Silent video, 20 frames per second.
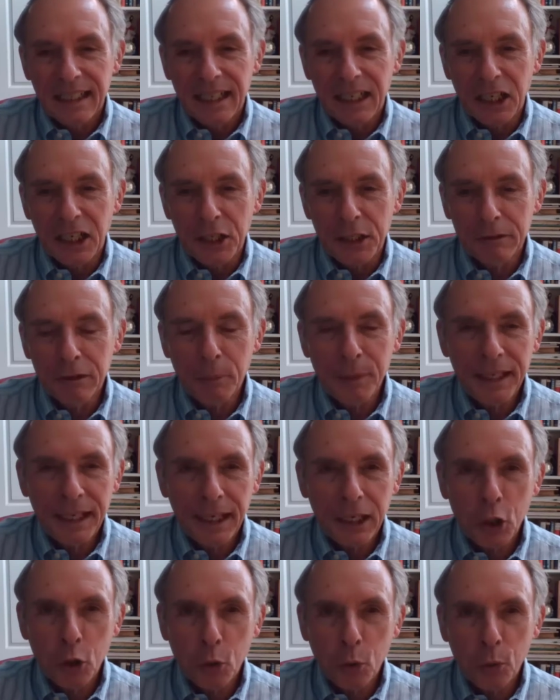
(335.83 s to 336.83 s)
There will be
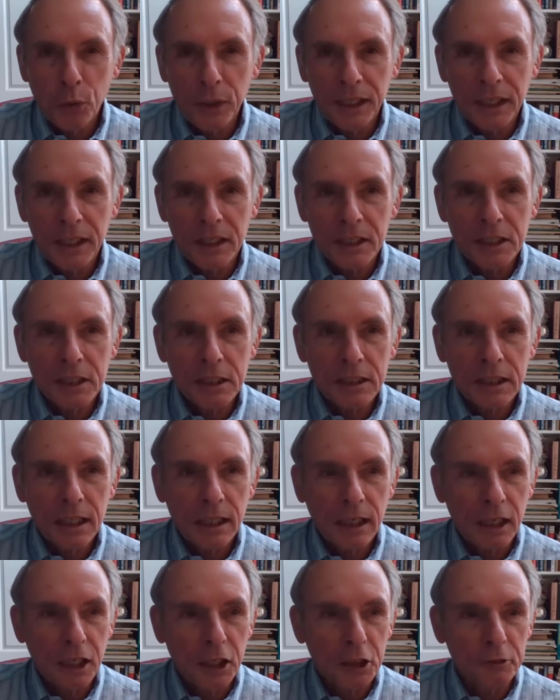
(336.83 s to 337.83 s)
a quiz,
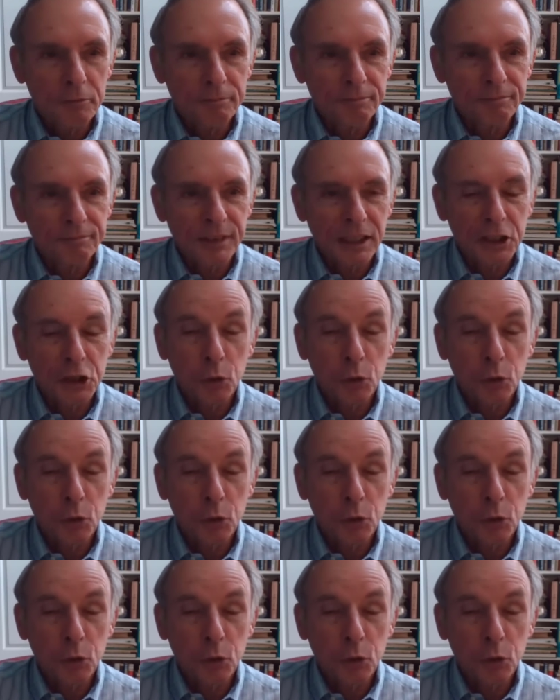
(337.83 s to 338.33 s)
a